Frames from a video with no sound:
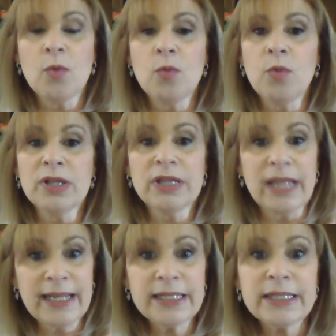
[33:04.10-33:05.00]
will
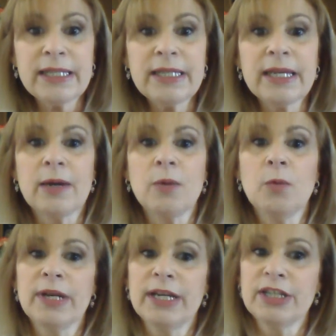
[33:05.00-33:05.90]
likely,
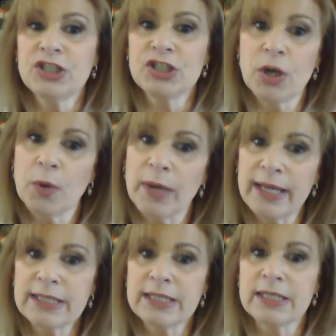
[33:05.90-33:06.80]
when I show
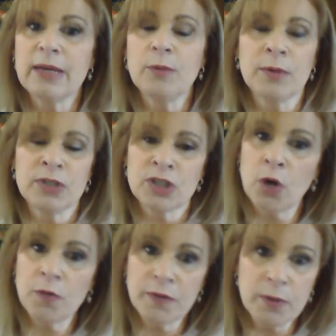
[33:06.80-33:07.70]
it, which
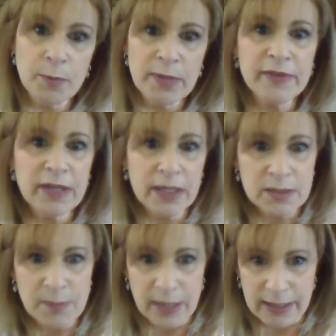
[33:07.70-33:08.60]
hopefully will be on the
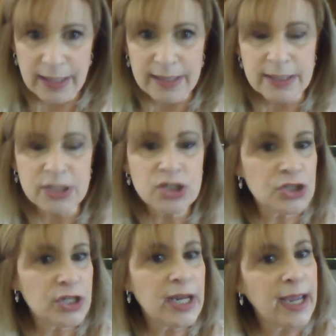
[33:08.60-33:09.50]
next podcast, I
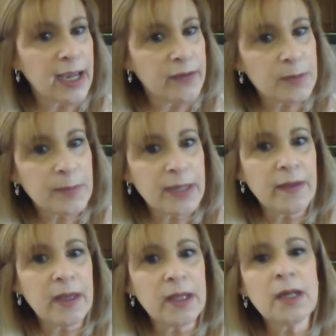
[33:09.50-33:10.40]
should have it by
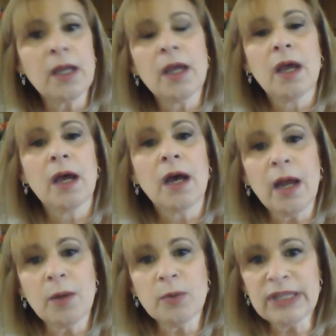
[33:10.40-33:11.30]
then,
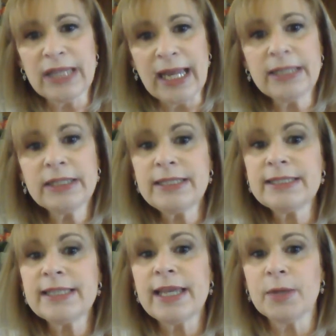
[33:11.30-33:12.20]
I will likely
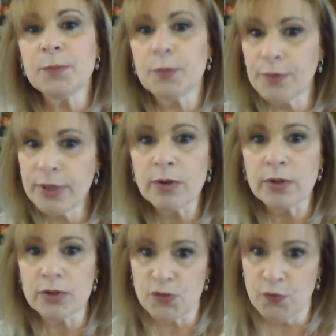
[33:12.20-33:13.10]
take
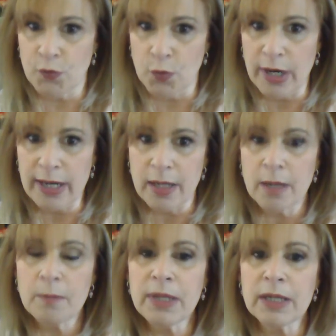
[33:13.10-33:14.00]
pre-orders for it,
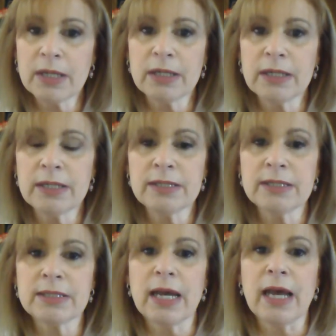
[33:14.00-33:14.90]

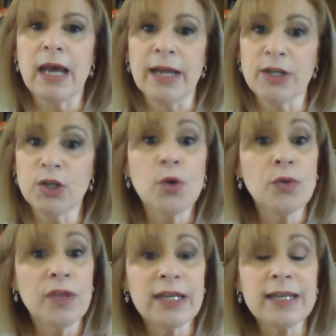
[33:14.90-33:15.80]
because I know
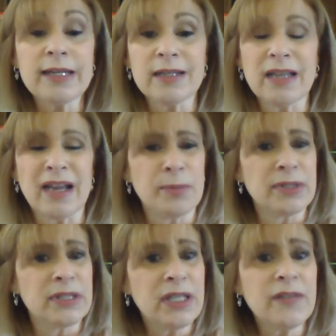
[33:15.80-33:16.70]
that I
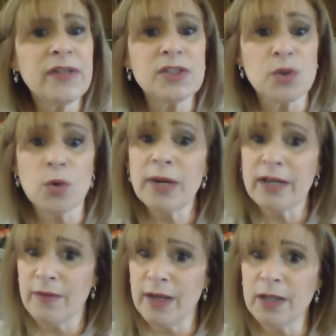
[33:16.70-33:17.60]
believe it is already
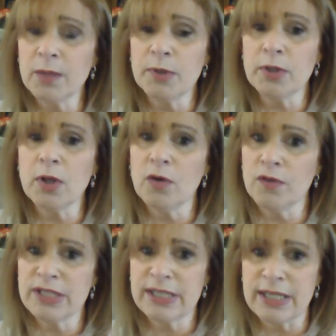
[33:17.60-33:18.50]
available
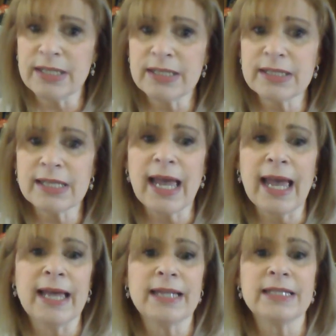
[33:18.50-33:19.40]
overseas,
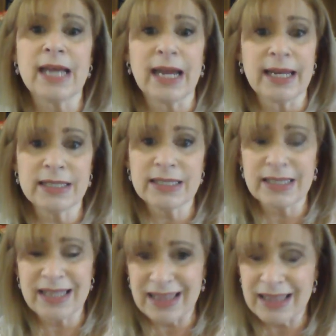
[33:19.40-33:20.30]
and I can
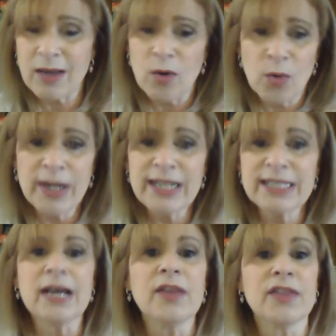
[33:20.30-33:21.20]
already
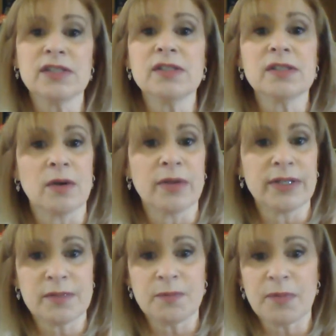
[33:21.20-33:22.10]
tell this is going
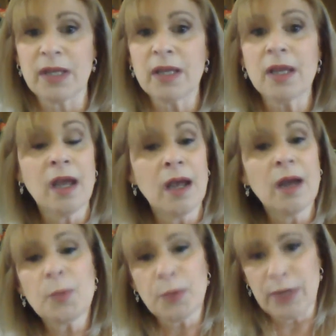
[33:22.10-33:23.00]
to be
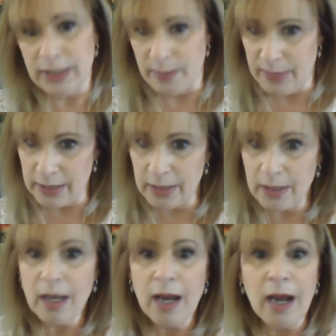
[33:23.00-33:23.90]
pretty limited.
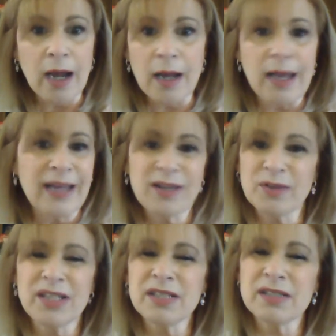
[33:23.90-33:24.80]
I
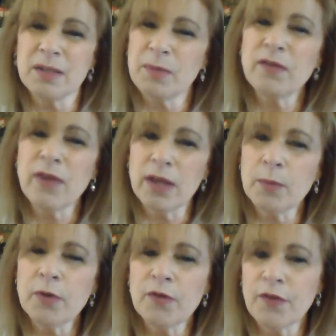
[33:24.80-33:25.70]
don't think it's going to be
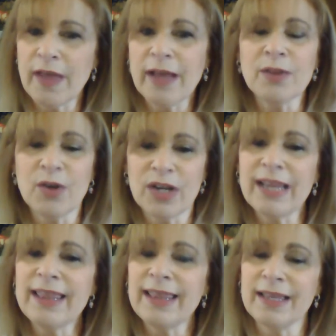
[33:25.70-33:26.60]
available for that long. I
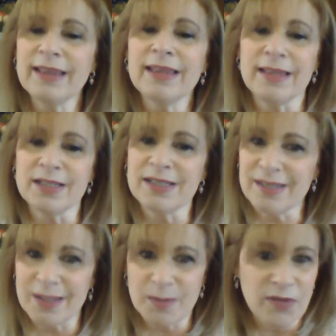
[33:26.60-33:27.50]
think that this is
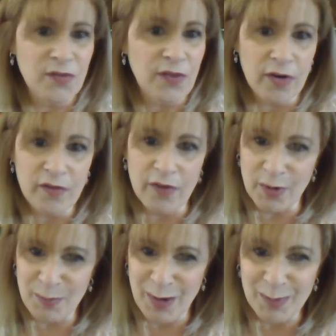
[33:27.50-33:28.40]
going to be a very,
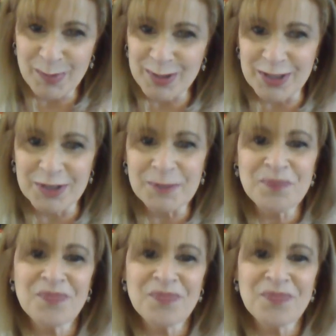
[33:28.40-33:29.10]
very popular.